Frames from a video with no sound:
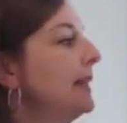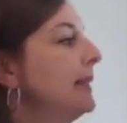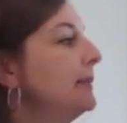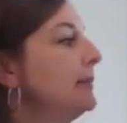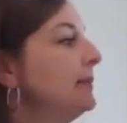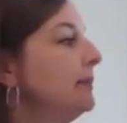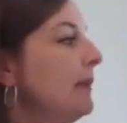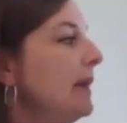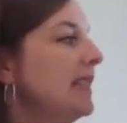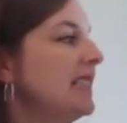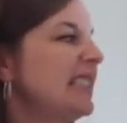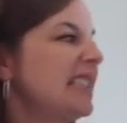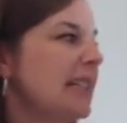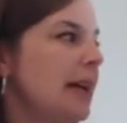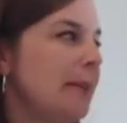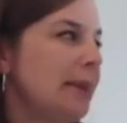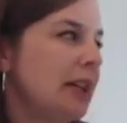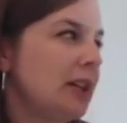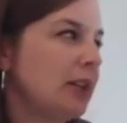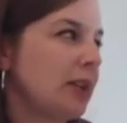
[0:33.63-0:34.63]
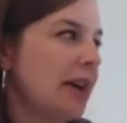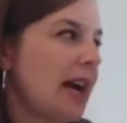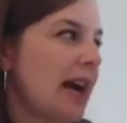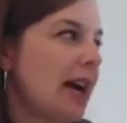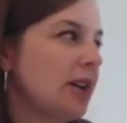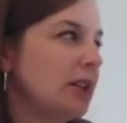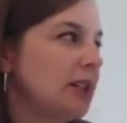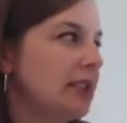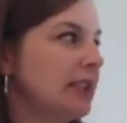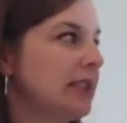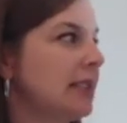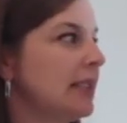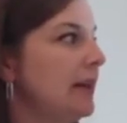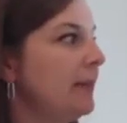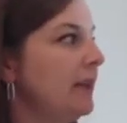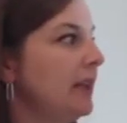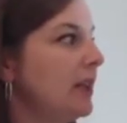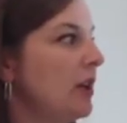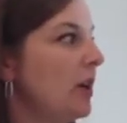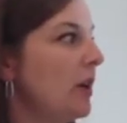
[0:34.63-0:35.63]
My stomach growls to let me
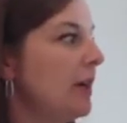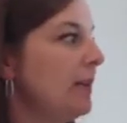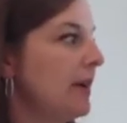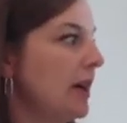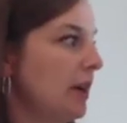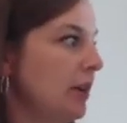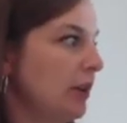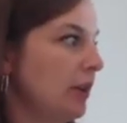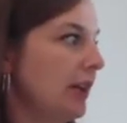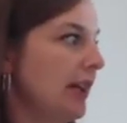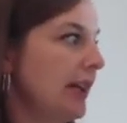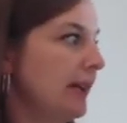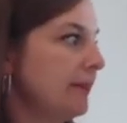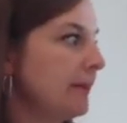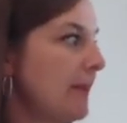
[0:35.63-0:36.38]
know I'm hungry,